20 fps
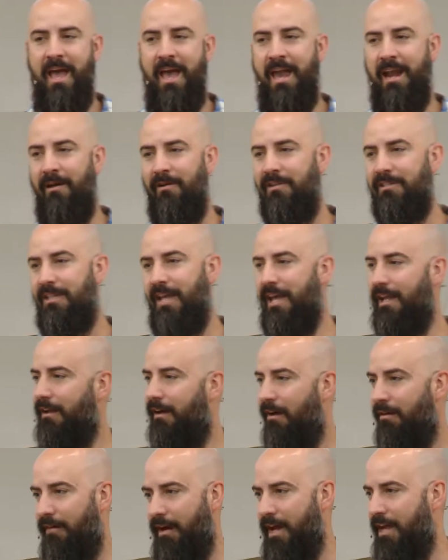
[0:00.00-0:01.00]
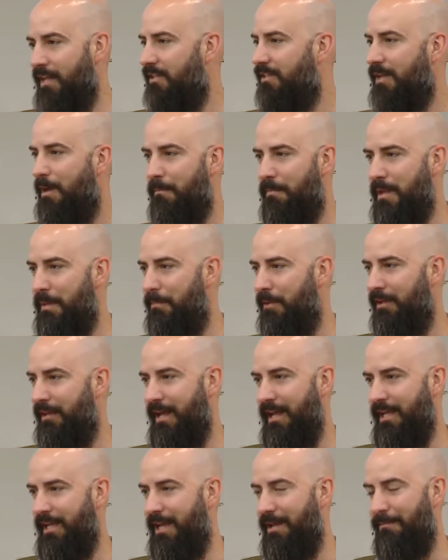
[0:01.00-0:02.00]
And I was like, all right, some people
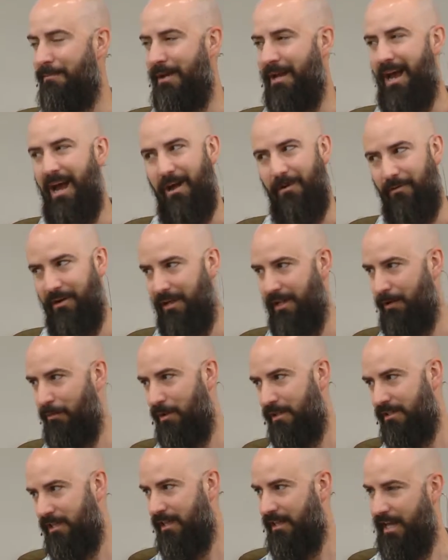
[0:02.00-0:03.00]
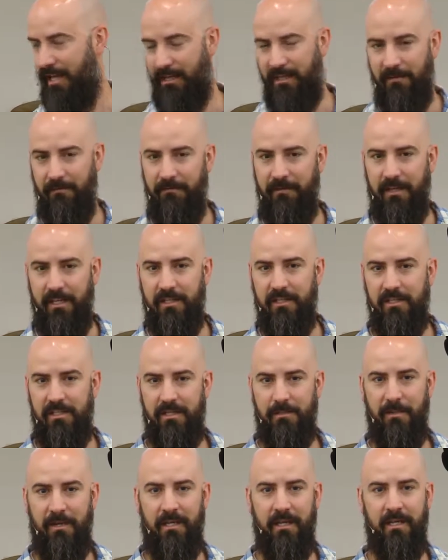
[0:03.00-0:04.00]
like it, but I really wasn't that
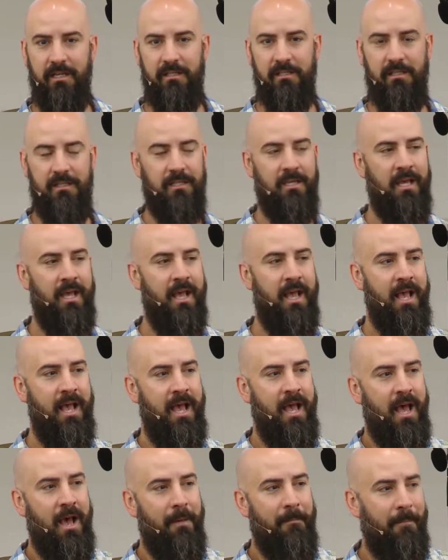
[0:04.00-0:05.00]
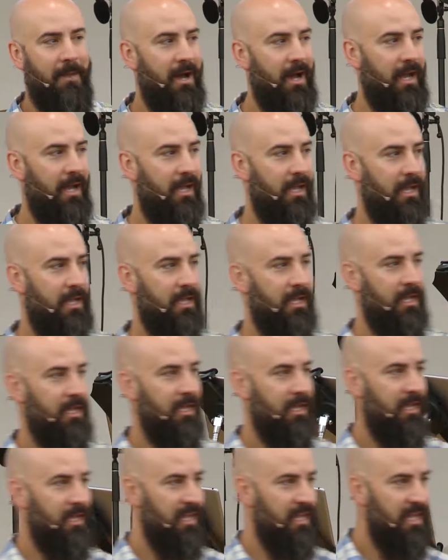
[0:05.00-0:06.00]
convinced because my
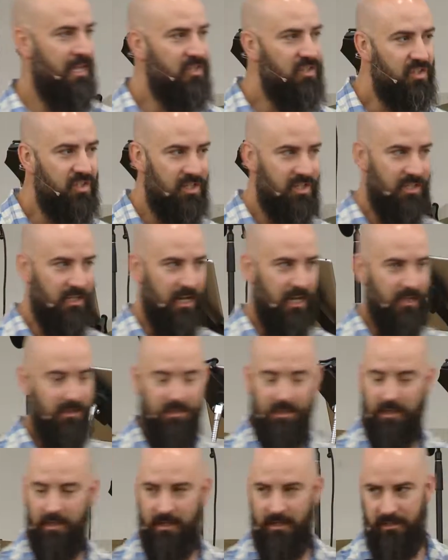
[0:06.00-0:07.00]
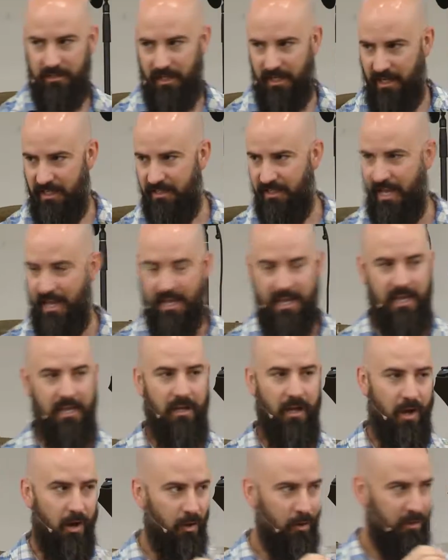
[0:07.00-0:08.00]
instinct, or did I say
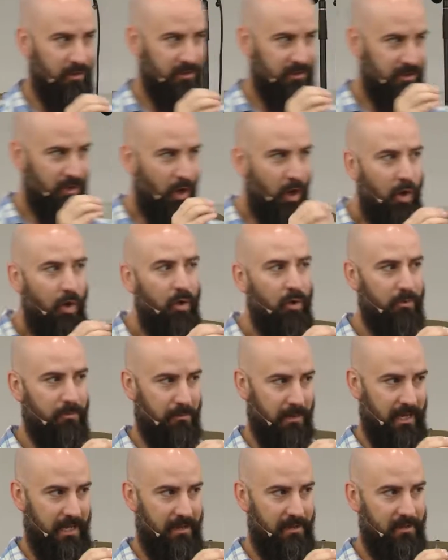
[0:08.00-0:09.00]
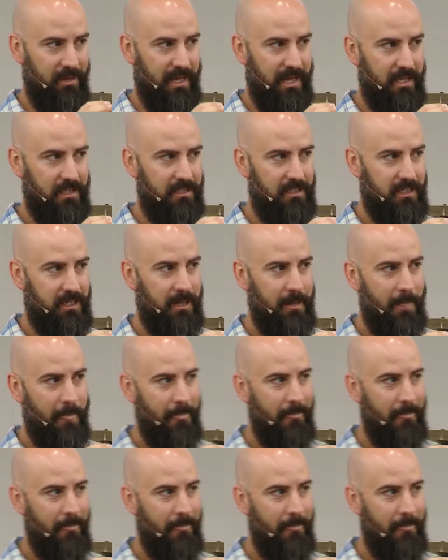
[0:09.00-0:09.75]
ego, told me that